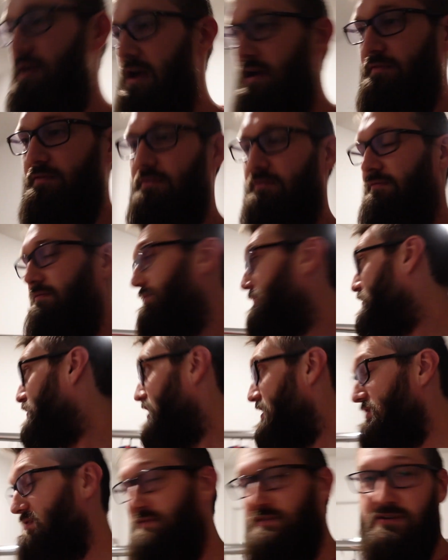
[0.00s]
know how you
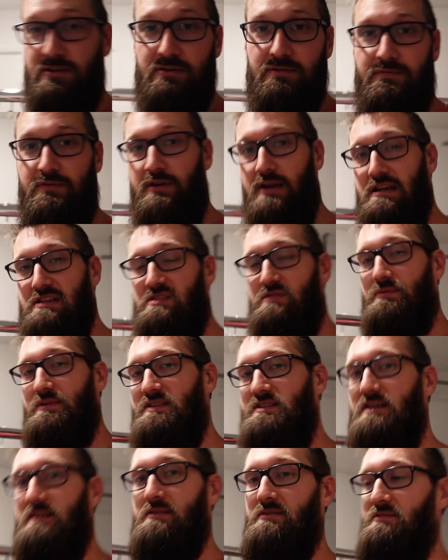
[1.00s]
guys feel, if you guys are
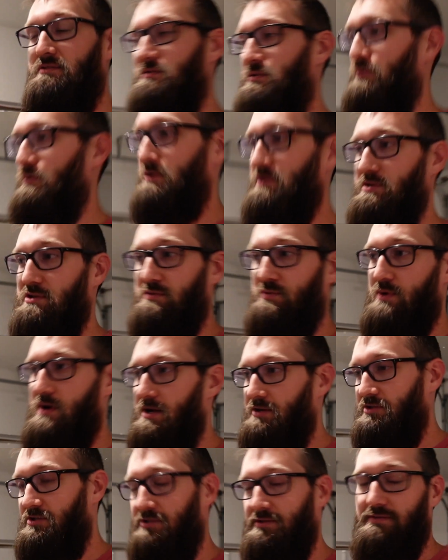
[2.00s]
resellers or you just
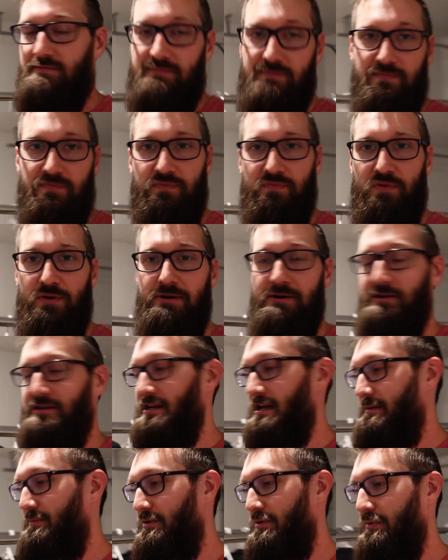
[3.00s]
watch for
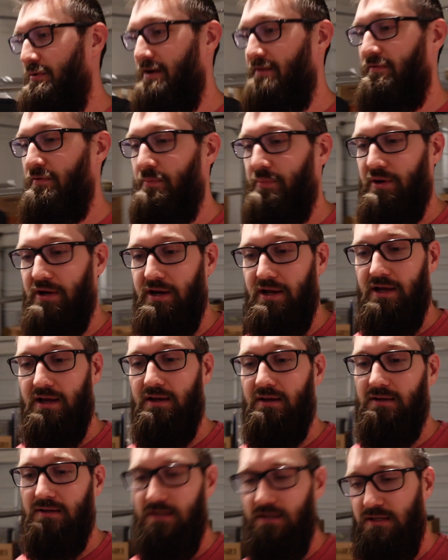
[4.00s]
entertainment or whatever,
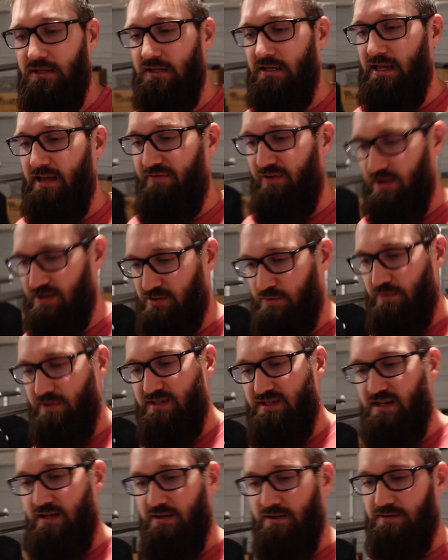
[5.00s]
but if you guys are
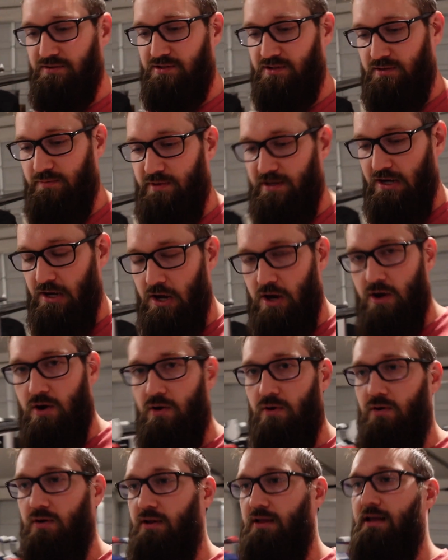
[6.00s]
resellers, let me
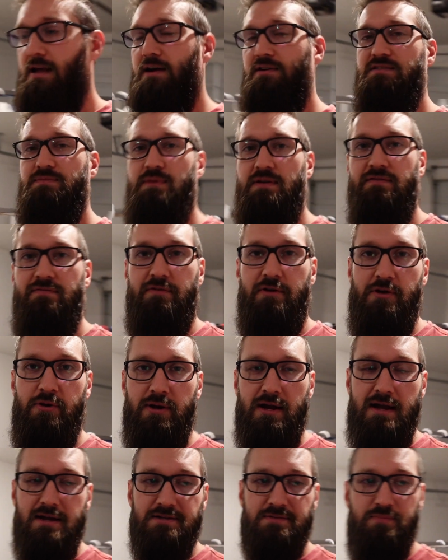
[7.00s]
know how it's been for you
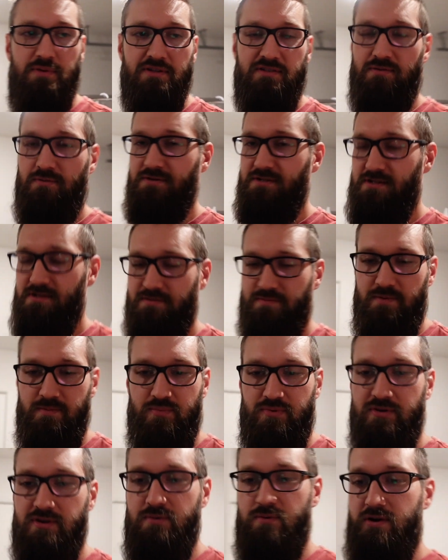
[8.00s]
guys. But sourcing's been
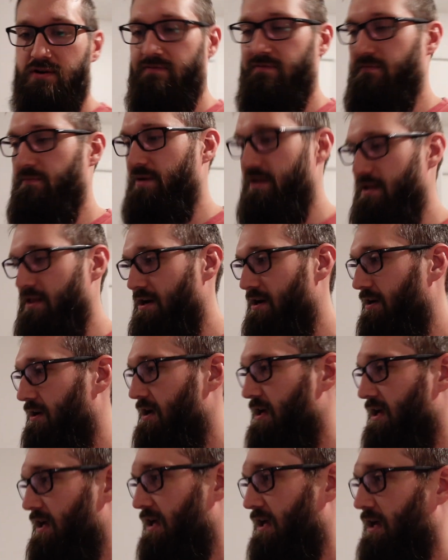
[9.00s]
pretty well for me. Like,
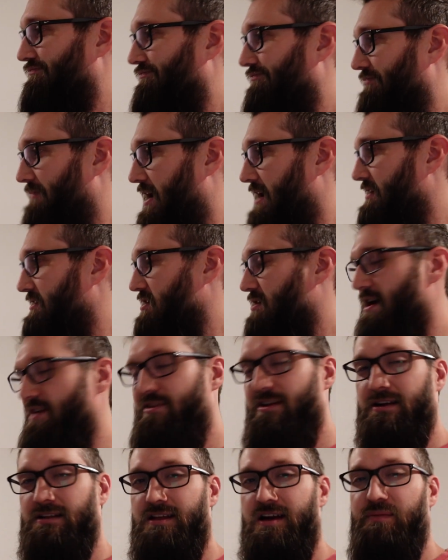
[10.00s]
I don't know, I
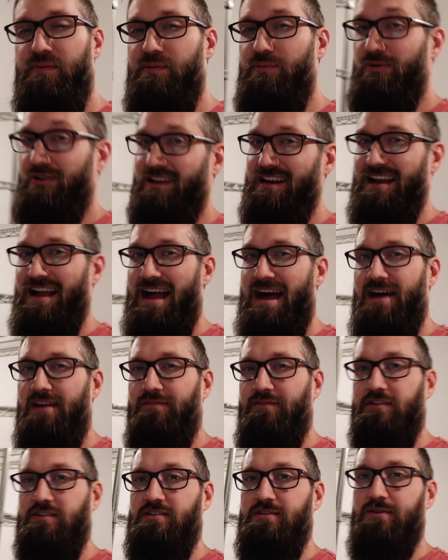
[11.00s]
think a lot of people are getting out of
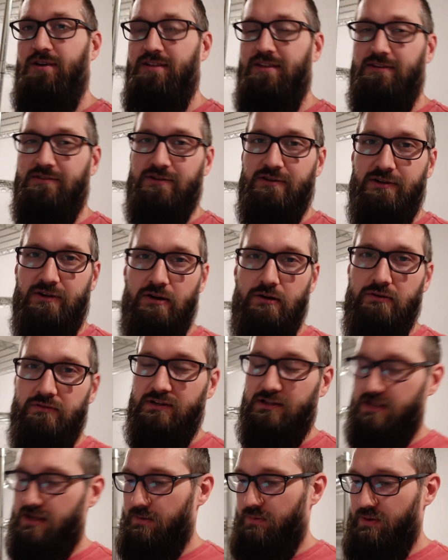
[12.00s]
it too. I think during COVID, a
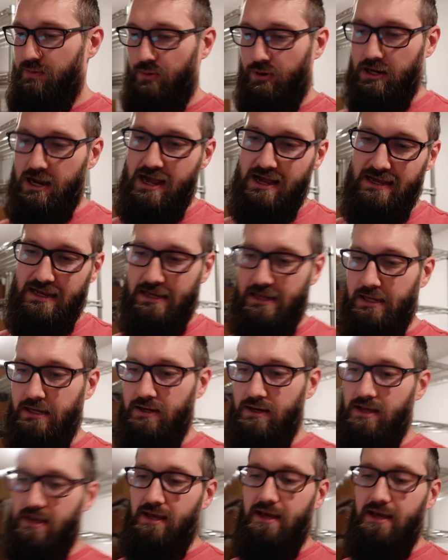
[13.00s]
lot of people got in,